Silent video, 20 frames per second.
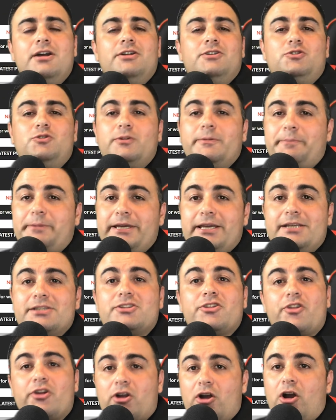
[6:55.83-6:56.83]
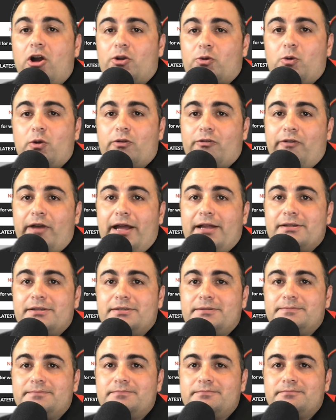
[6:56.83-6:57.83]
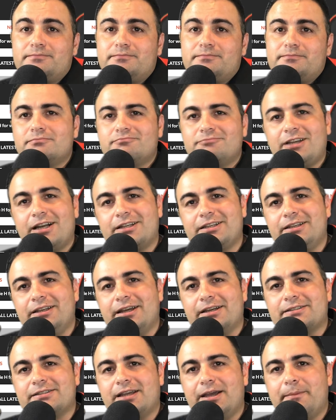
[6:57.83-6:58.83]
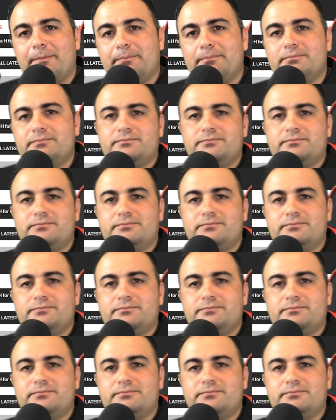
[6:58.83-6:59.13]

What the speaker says: to appease their hardcore fans. Talk to you next time.